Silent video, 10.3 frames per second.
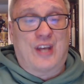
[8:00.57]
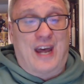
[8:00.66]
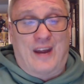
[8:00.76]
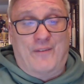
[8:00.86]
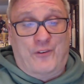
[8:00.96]

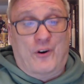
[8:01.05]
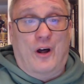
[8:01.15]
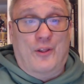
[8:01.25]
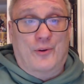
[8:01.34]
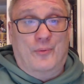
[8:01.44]
and for
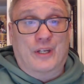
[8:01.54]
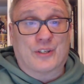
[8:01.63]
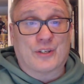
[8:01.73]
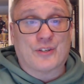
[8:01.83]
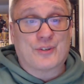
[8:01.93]
other
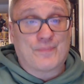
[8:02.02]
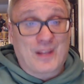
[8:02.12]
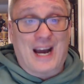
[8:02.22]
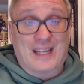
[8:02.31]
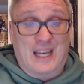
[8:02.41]
reasons,
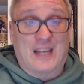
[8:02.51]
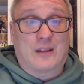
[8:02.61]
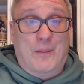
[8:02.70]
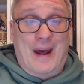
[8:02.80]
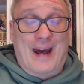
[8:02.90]
I
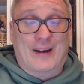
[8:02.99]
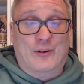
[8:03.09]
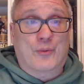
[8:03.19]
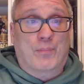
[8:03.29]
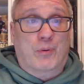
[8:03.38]
think the
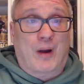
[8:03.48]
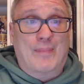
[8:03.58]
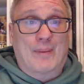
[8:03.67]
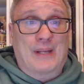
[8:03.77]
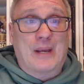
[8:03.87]
Packers are
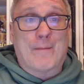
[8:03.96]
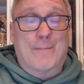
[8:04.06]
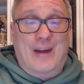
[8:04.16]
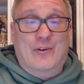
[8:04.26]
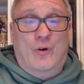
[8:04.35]
probably
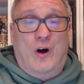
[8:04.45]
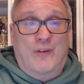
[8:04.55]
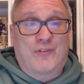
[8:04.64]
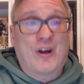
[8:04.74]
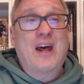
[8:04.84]
better
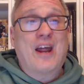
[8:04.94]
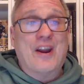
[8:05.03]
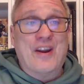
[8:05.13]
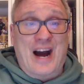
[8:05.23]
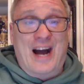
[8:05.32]
off
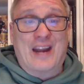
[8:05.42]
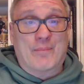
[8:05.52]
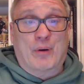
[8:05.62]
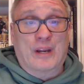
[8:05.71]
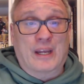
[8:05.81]
not
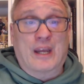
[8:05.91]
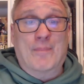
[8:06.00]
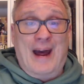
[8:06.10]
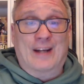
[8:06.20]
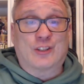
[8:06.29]
bringing
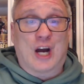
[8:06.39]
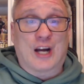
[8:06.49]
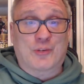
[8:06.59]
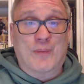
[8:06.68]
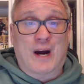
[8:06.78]
back
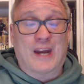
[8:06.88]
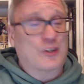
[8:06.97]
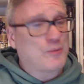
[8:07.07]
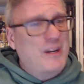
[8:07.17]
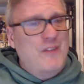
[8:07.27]
Josh
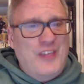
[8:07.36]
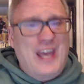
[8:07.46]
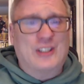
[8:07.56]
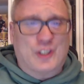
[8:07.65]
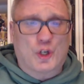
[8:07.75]
Myers. But if
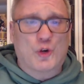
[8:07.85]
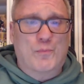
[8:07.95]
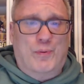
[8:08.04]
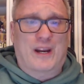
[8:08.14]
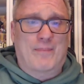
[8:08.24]
they do
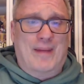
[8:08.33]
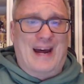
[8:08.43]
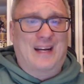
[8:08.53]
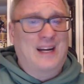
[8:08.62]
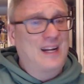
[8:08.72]
bring him
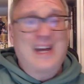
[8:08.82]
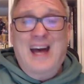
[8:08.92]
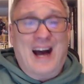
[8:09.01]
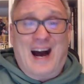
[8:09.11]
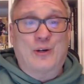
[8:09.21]
back,
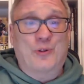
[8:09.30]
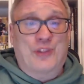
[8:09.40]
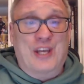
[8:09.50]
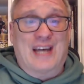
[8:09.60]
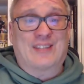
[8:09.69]
I don't
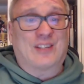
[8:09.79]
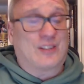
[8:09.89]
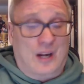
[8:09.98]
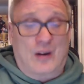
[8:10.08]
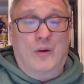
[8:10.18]
think that's a
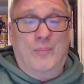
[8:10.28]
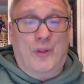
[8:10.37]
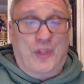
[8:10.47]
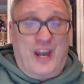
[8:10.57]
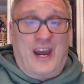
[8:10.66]

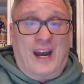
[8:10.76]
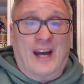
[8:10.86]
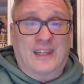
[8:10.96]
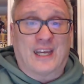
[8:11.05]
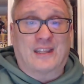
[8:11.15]
terrible thing.
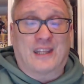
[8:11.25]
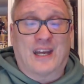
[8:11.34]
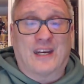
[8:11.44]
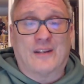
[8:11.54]
I think that,